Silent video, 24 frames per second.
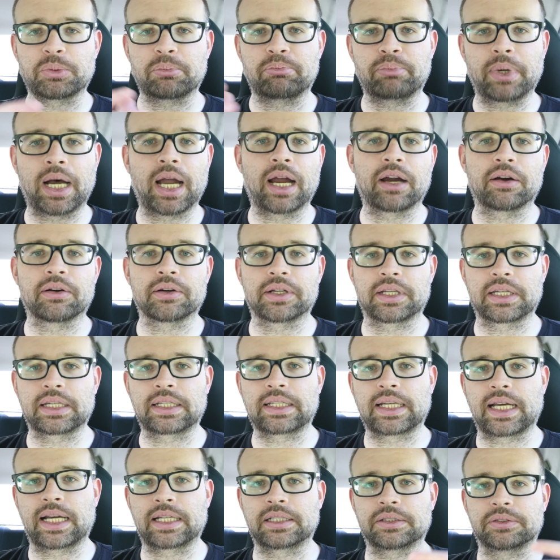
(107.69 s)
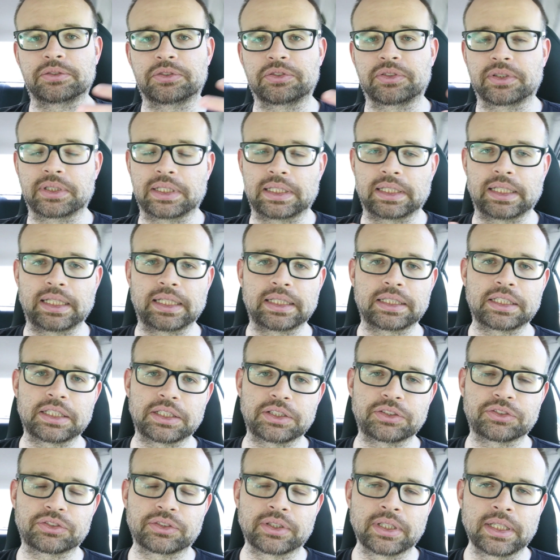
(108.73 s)
with Byron, and kind of feeling like
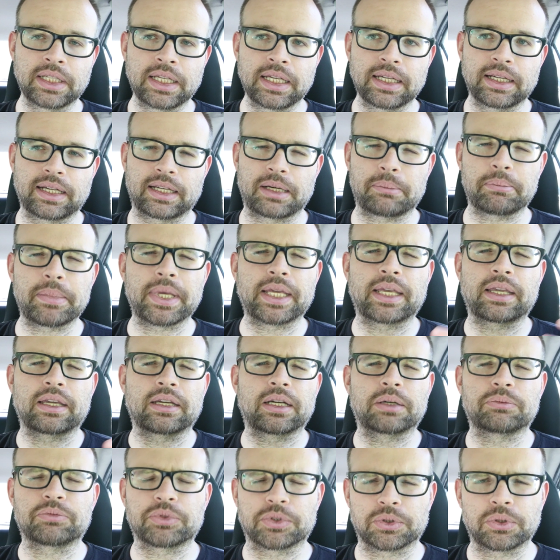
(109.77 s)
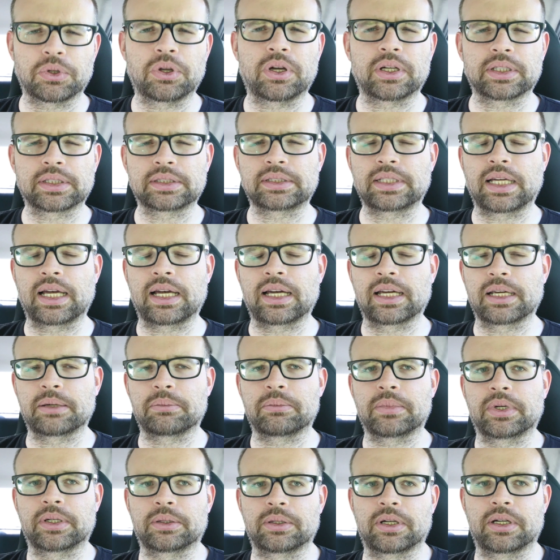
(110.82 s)
he's kind of making up for lost
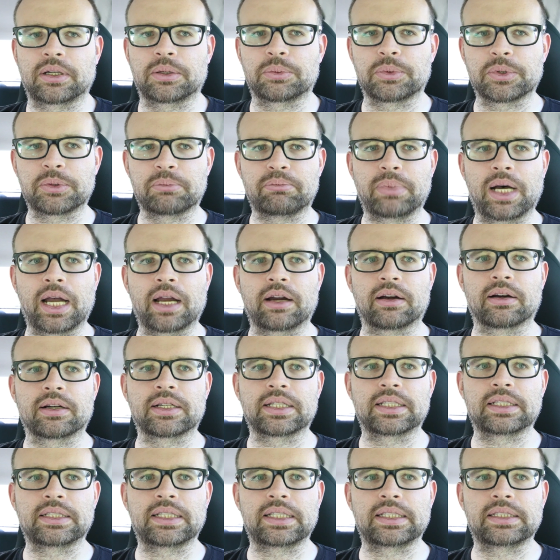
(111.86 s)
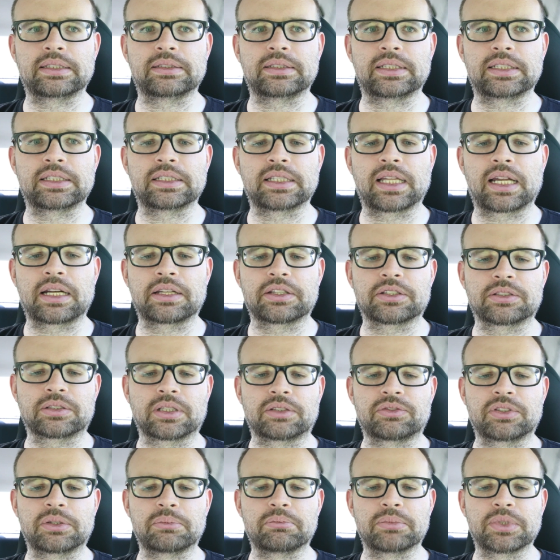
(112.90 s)
time with Byron, and a lot of the
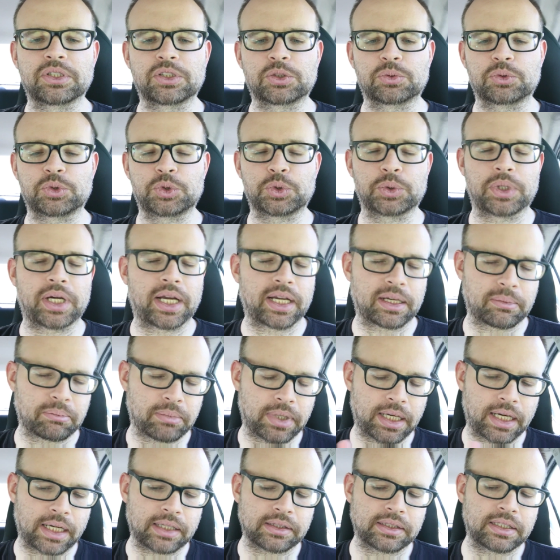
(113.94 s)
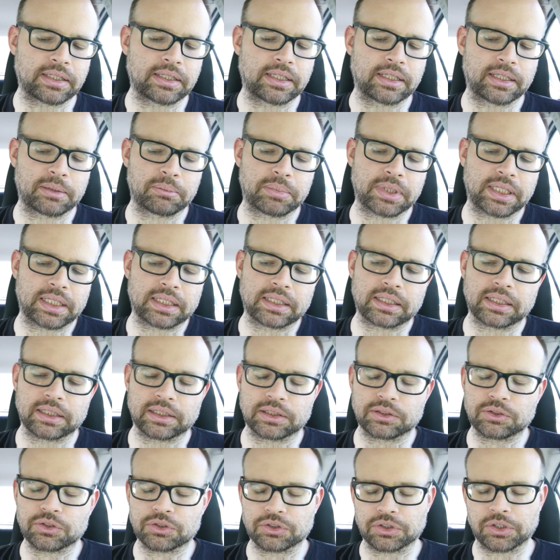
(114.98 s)
stuff he missed with Dragon back in the day being
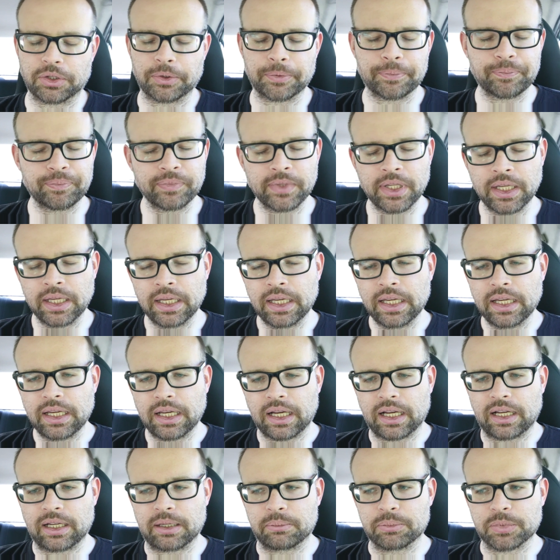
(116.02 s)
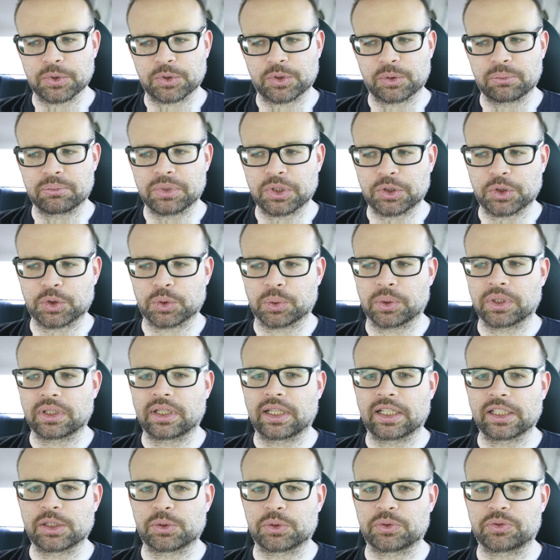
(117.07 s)
kids. So there's some big
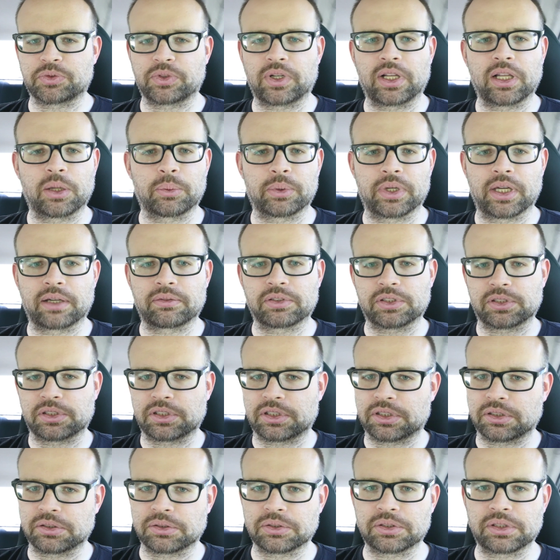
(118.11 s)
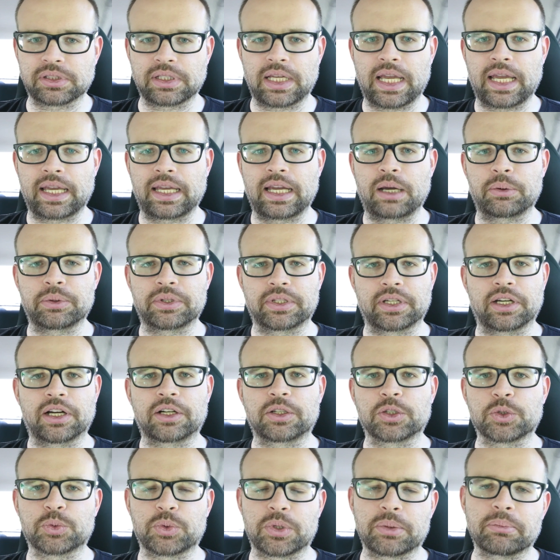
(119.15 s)
storylines we follow. We obviously still hang out with
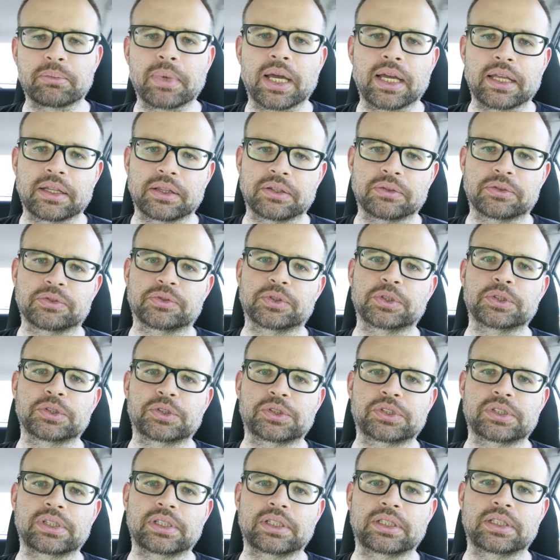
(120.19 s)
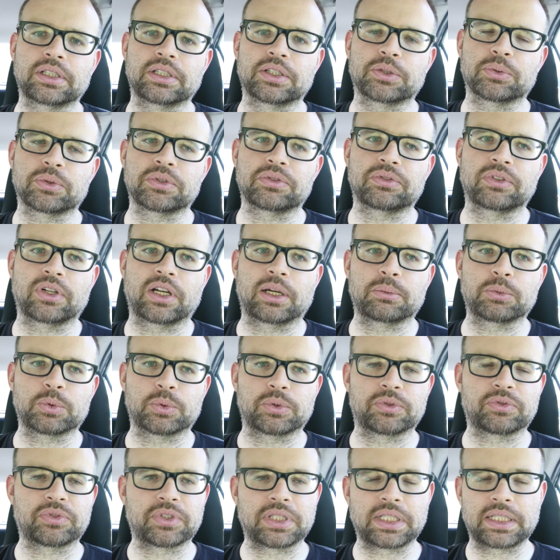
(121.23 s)
characters we met in the first 3 volumes.
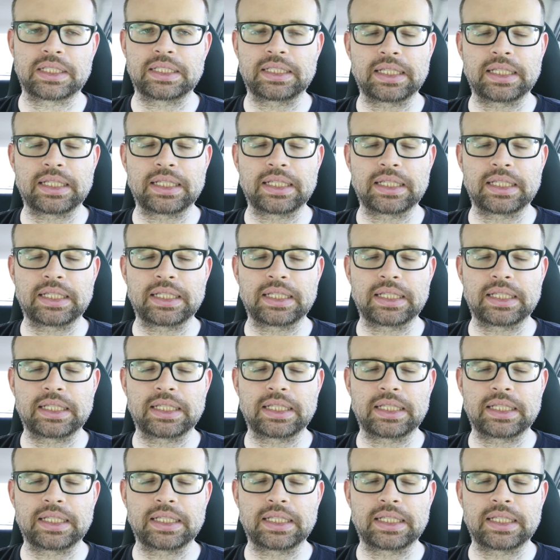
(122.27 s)
We've seen